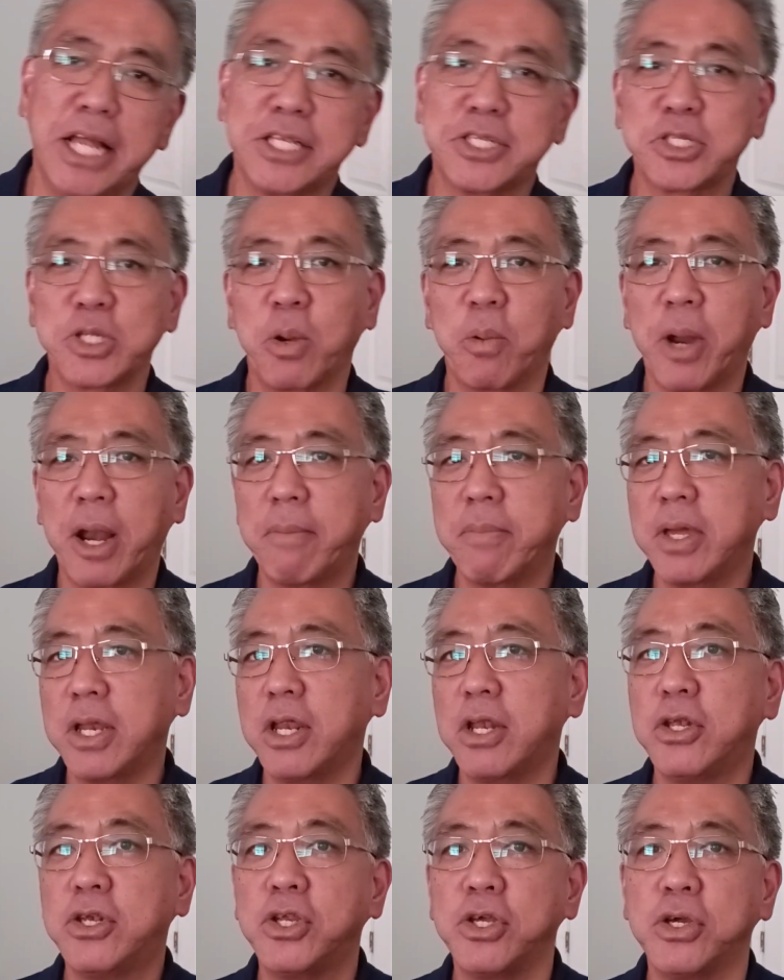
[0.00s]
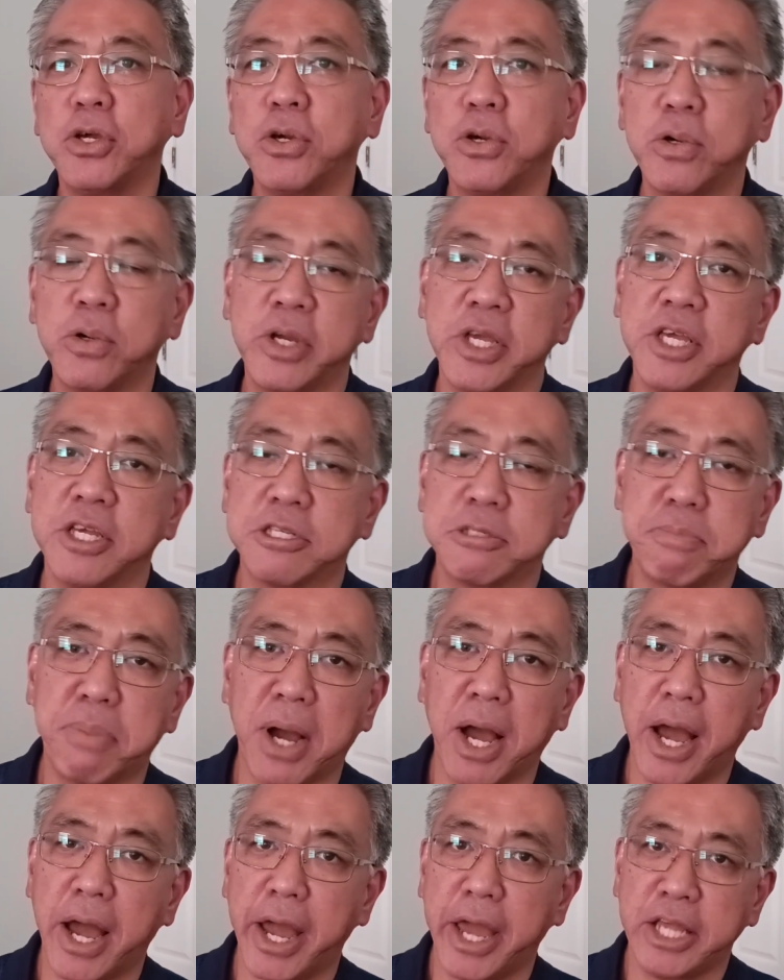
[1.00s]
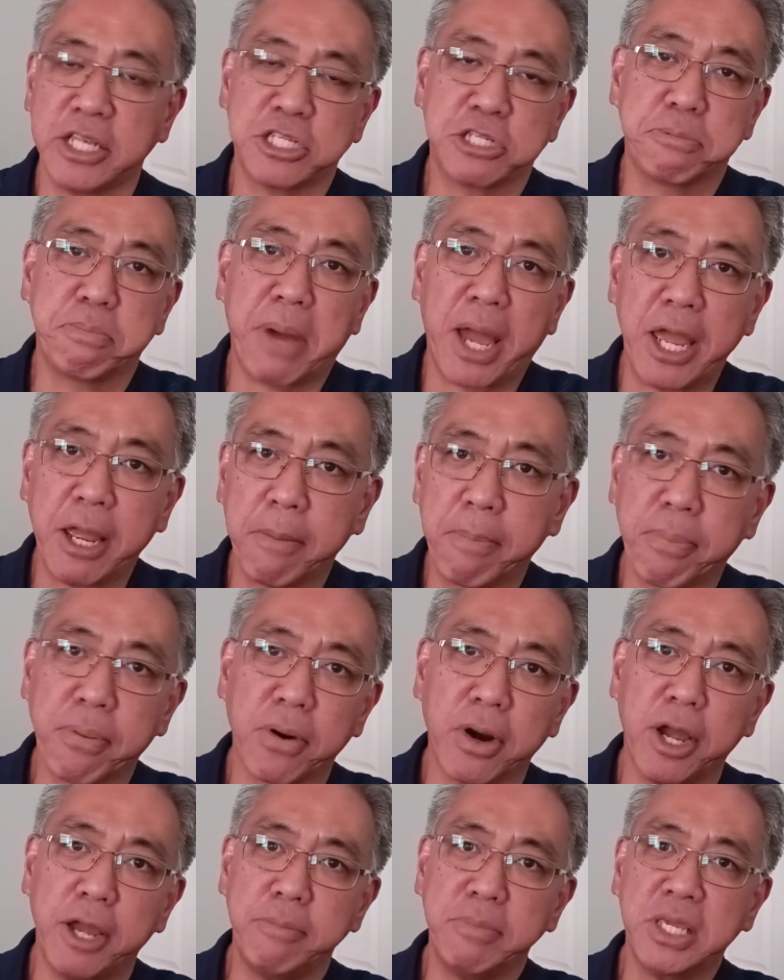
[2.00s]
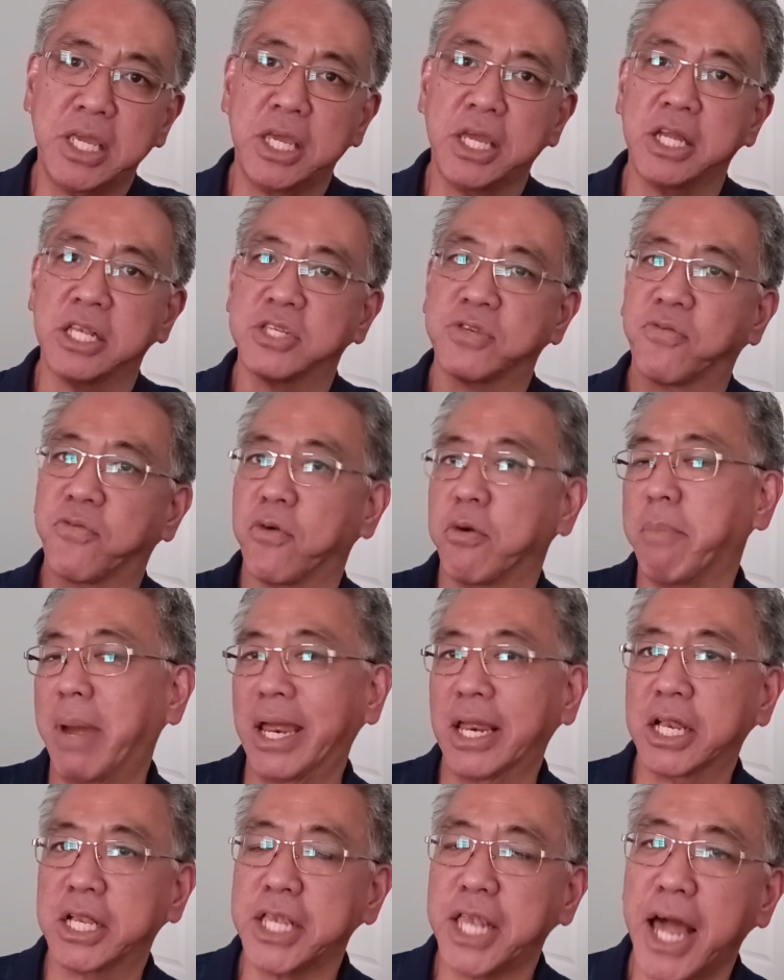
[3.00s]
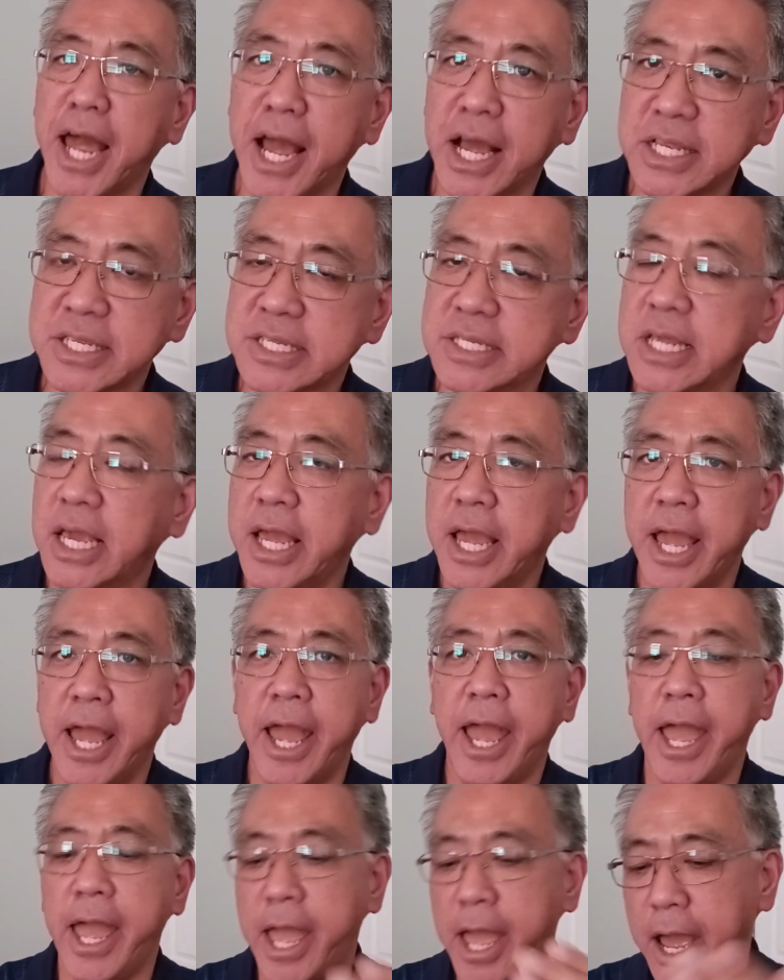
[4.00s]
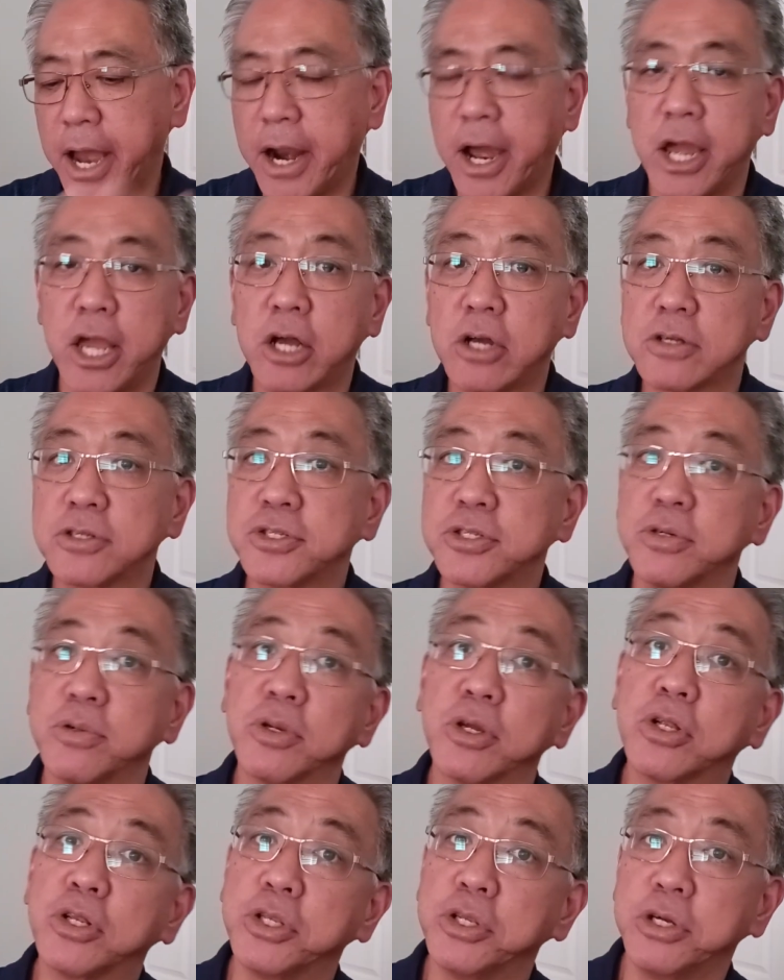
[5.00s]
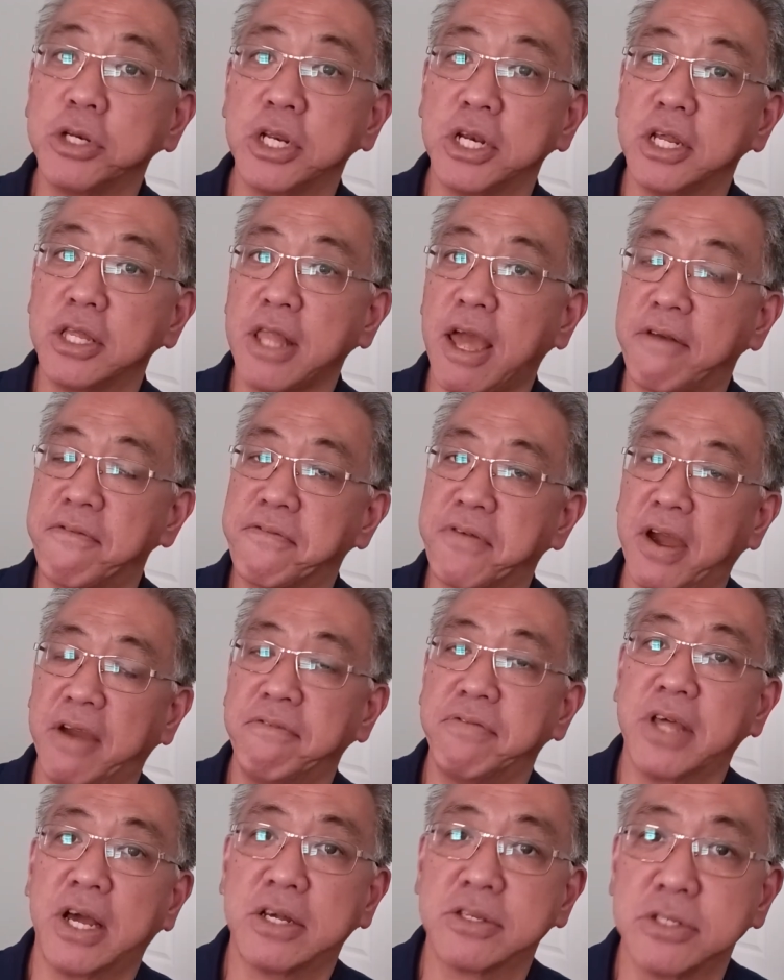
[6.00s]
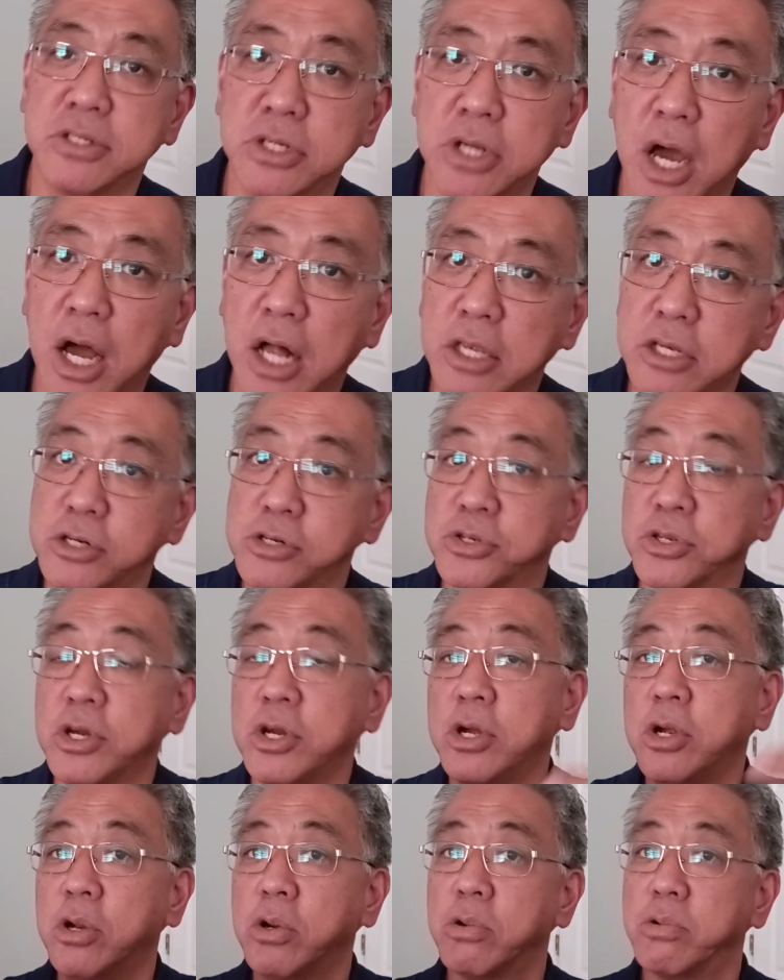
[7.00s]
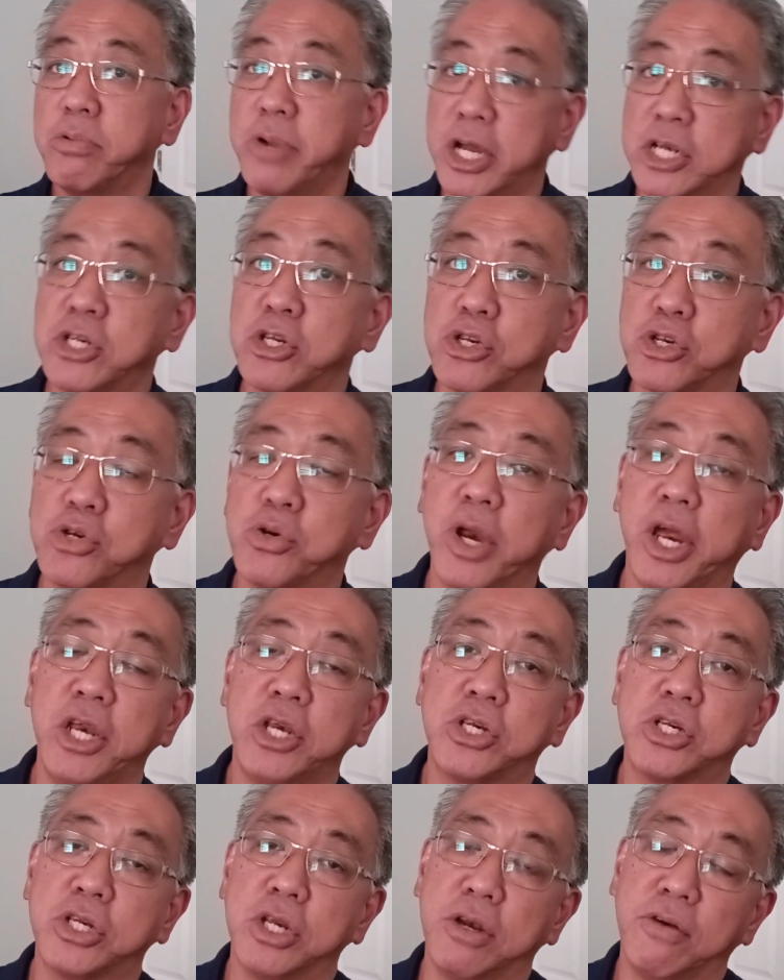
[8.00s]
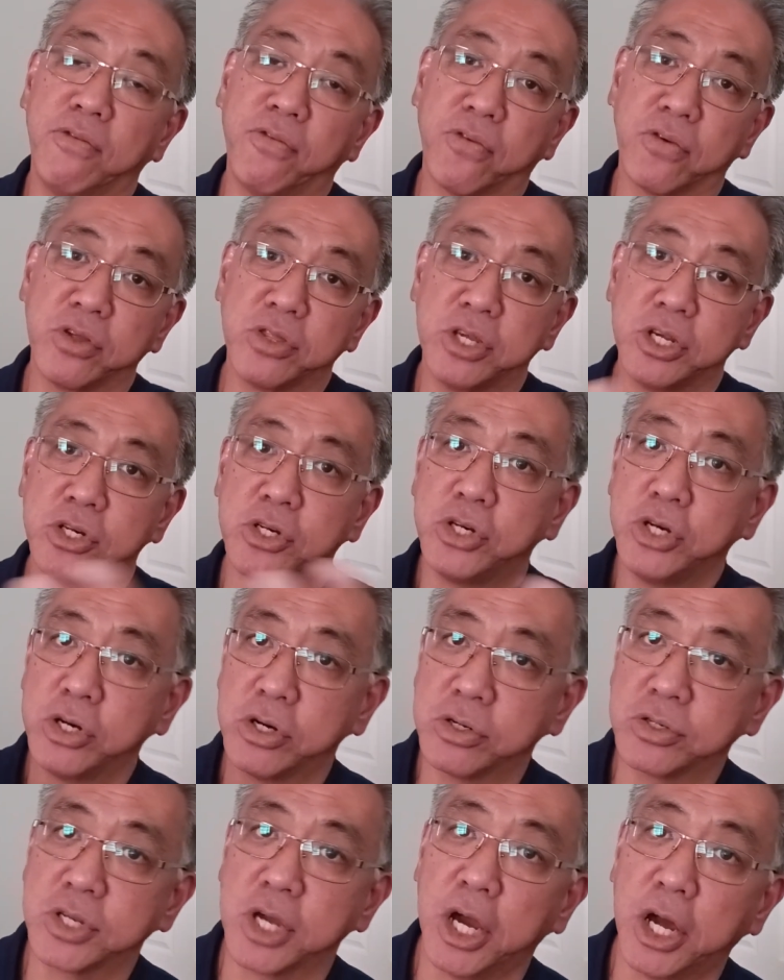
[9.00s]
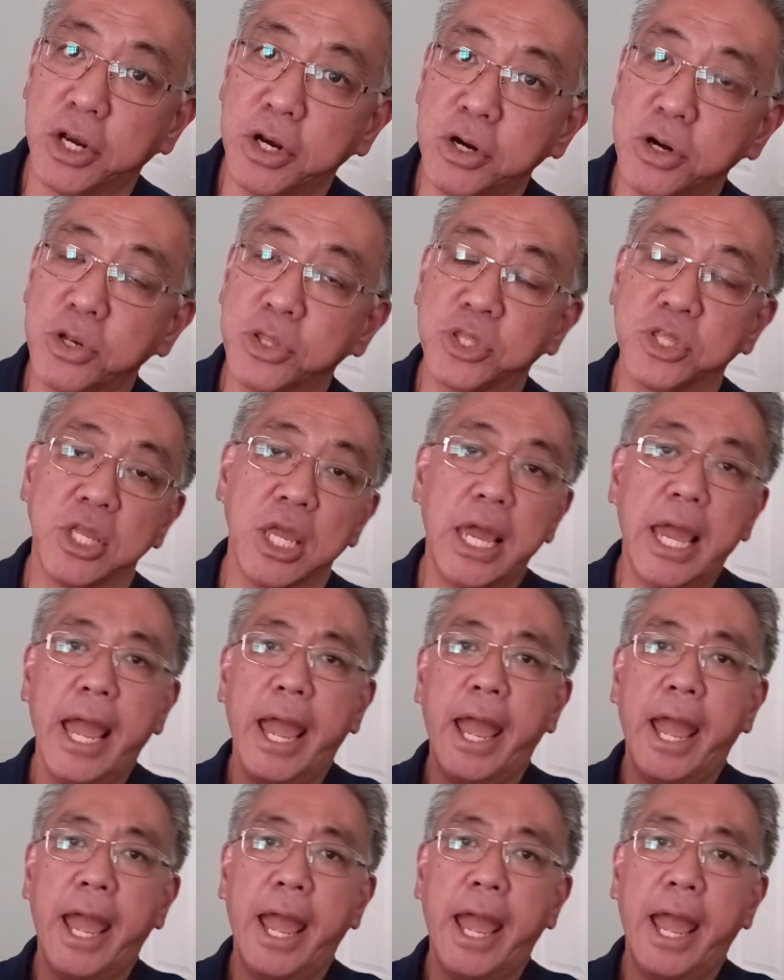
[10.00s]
And so what I'm going to do is buy Spike Prime kits for my class. And I also included in that $5,000 registration for this year's Unearthed